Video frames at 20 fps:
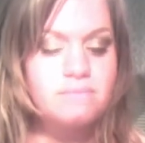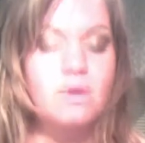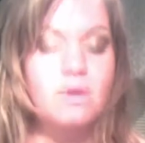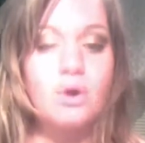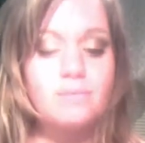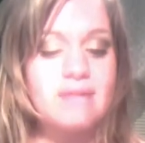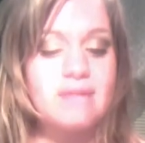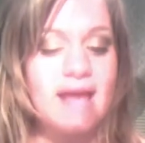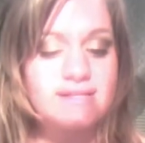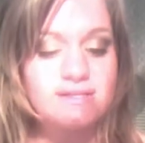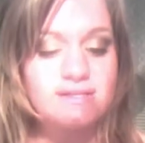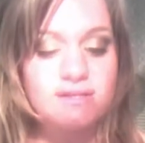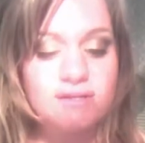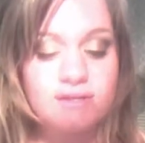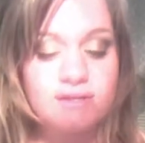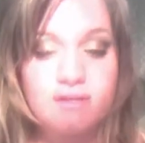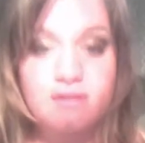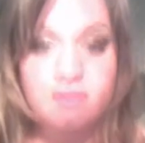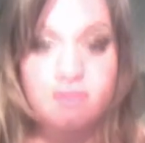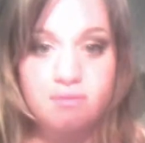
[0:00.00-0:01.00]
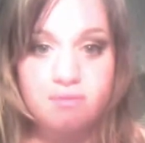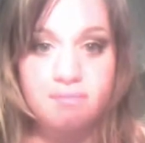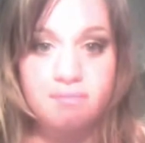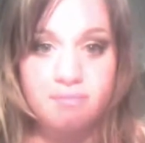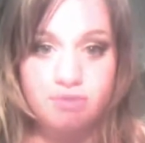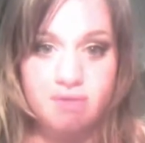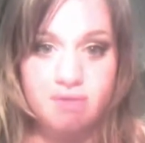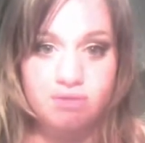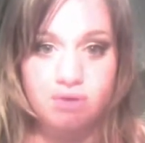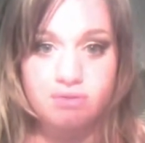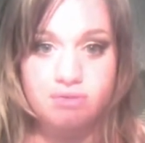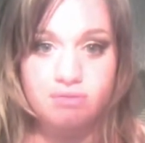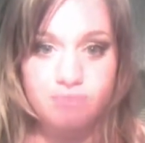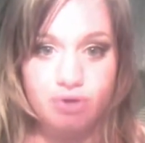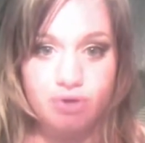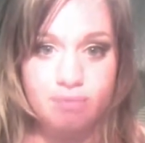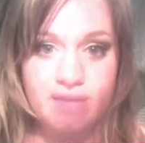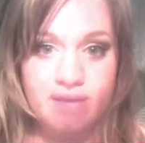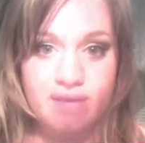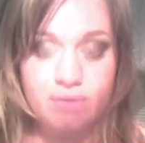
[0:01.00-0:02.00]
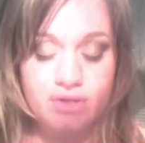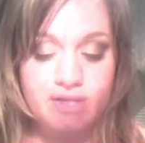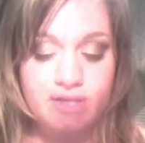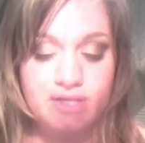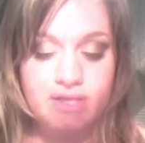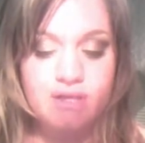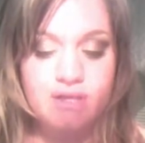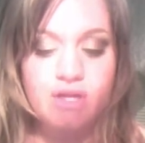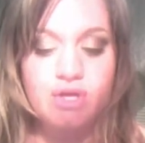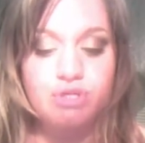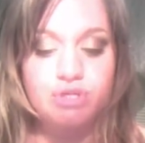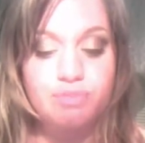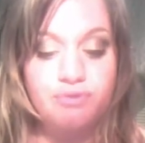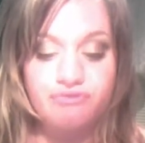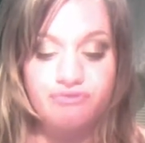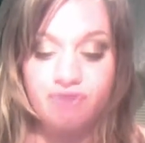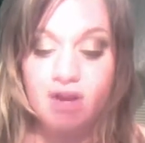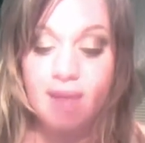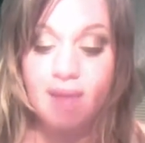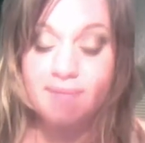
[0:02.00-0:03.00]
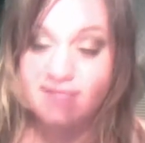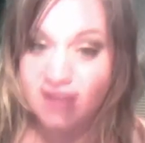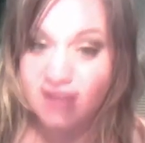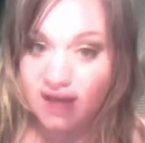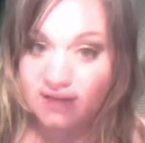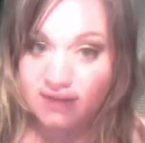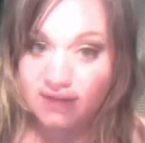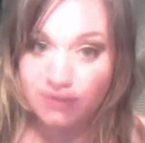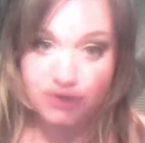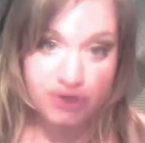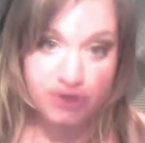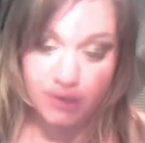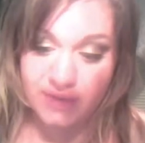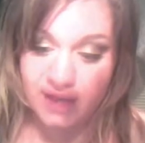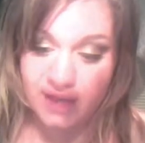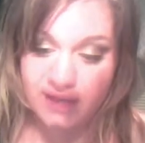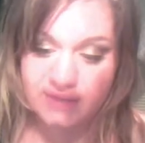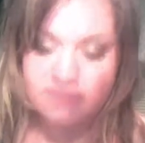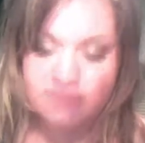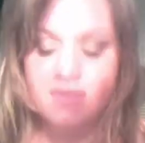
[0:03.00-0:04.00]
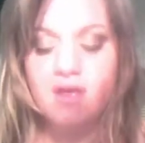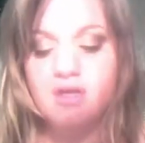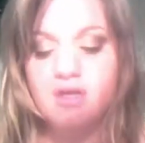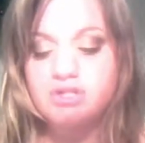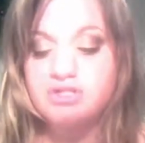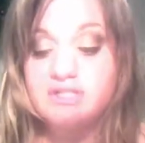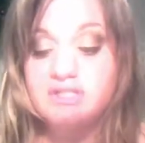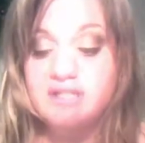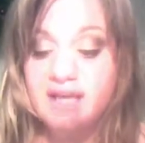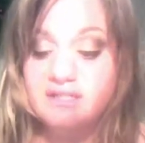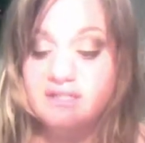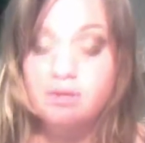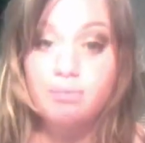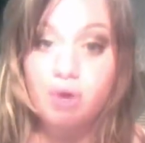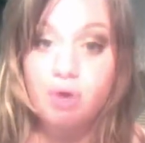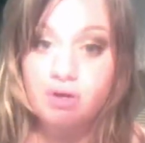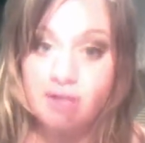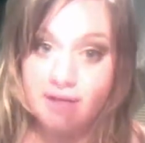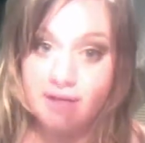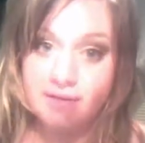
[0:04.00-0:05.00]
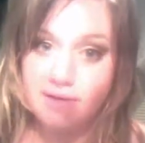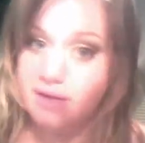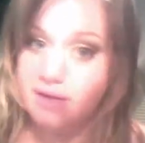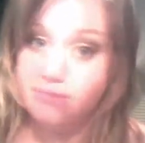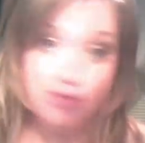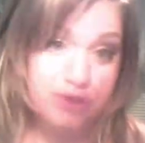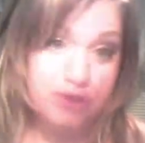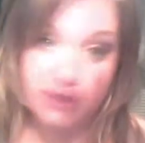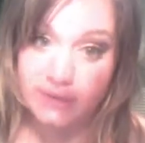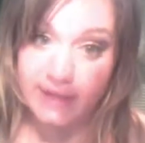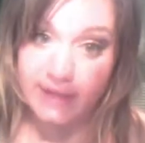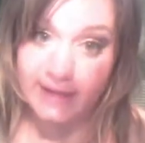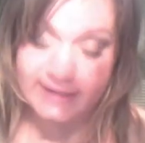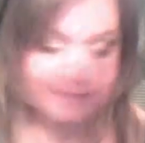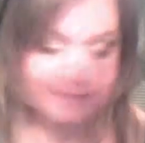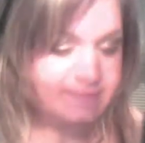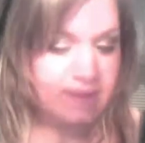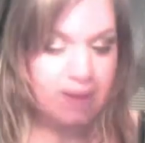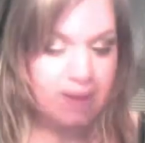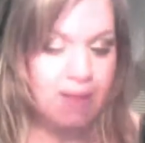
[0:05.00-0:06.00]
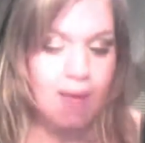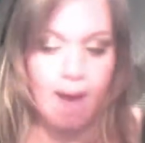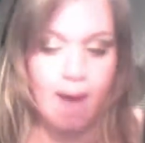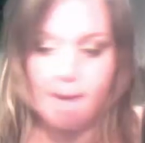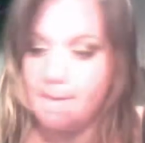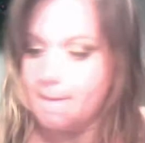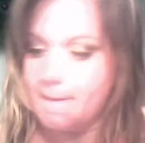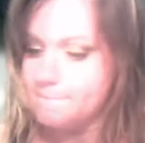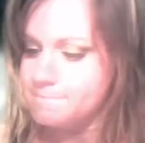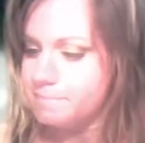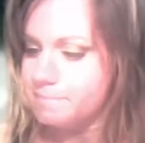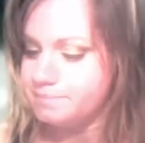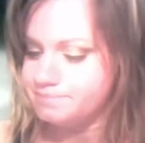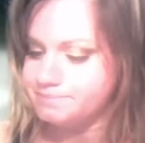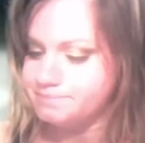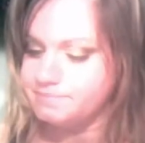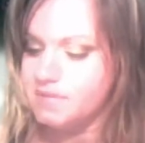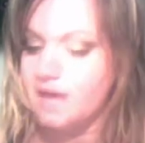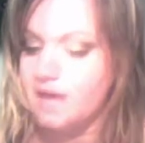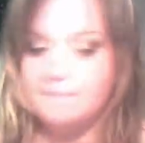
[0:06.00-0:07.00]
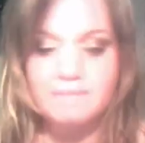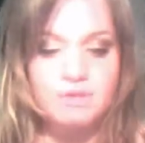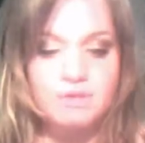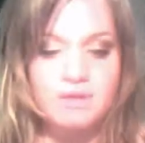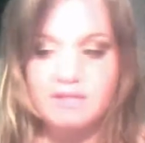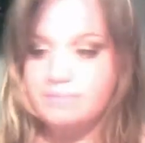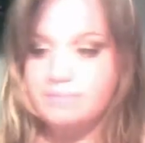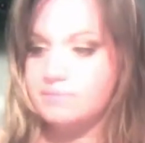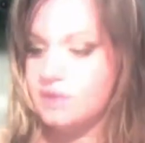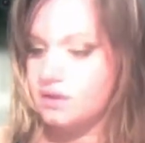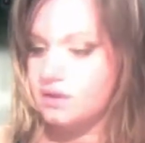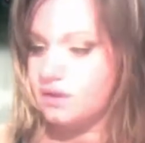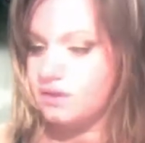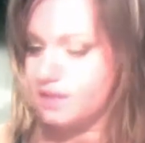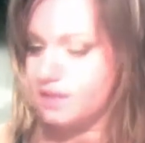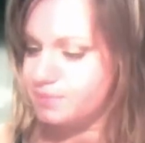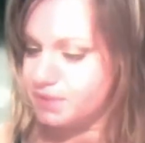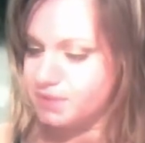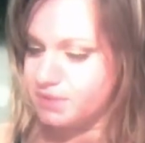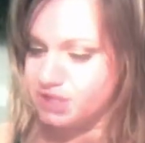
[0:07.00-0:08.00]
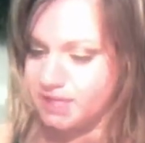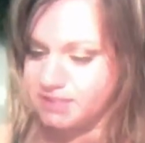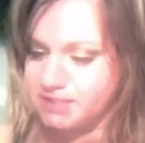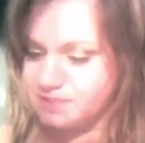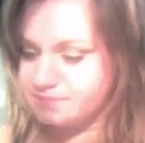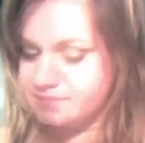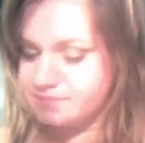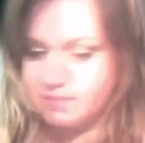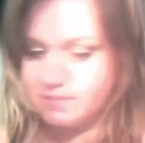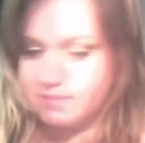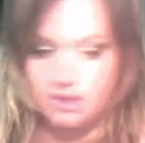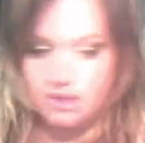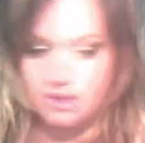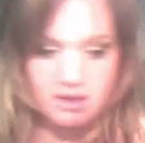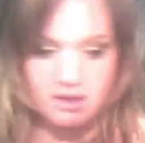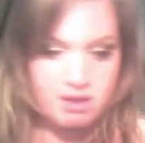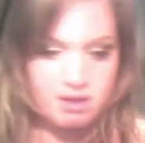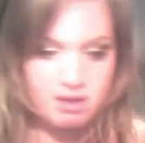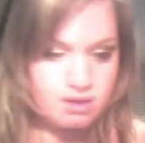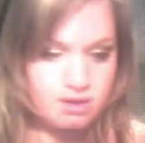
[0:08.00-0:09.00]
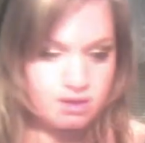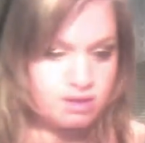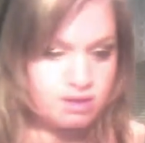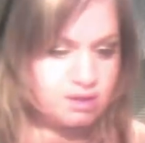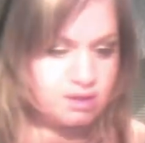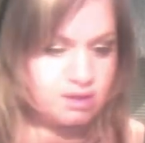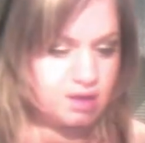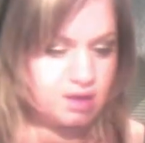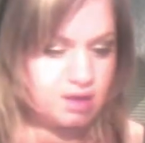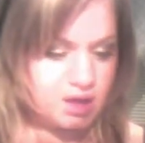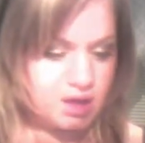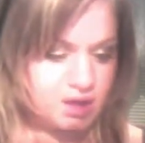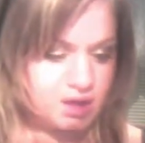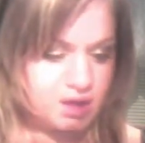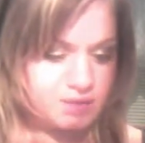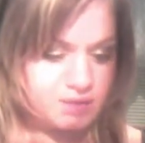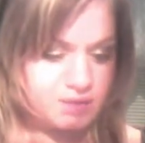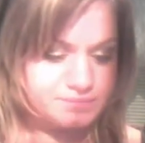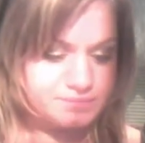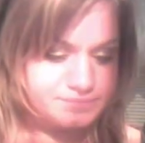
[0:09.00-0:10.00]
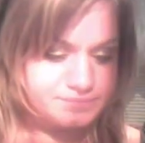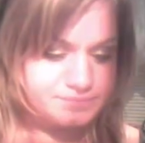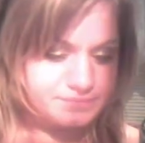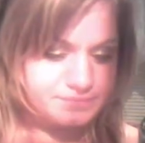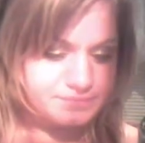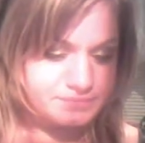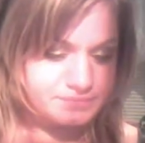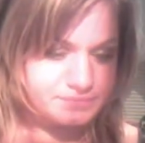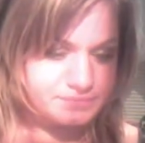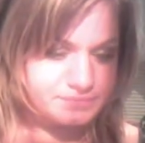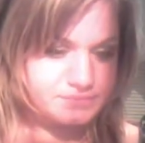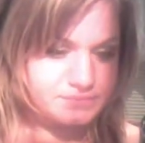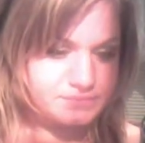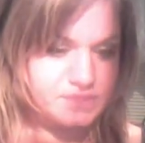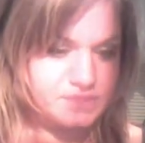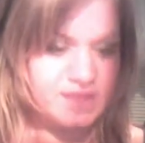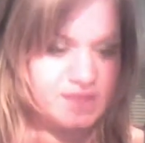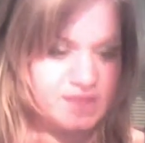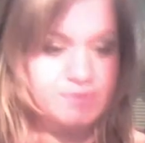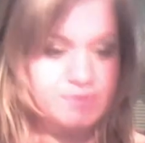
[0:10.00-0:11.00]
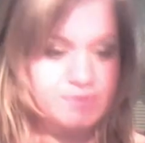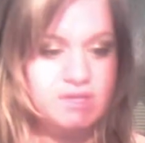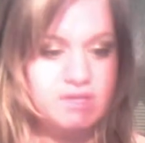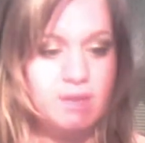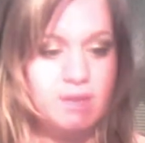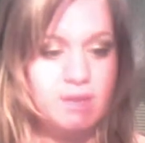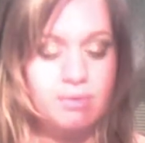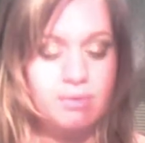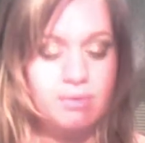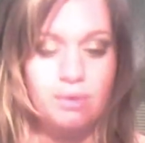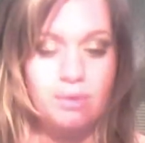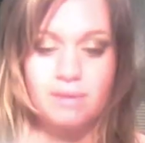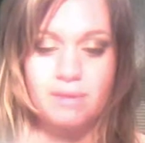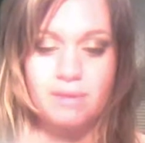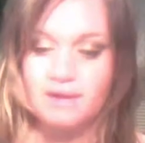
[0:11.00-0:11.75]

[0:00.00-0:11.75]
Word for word: comme plat, which means on, on your plate, what do you like to eat? Je préfère la pizza, I'm sure you know what that is. Je déteste le broccoli, and I'm sure you know what that is. Um, yeah, so that's, that's pretty much it. Um, that was a couple of homework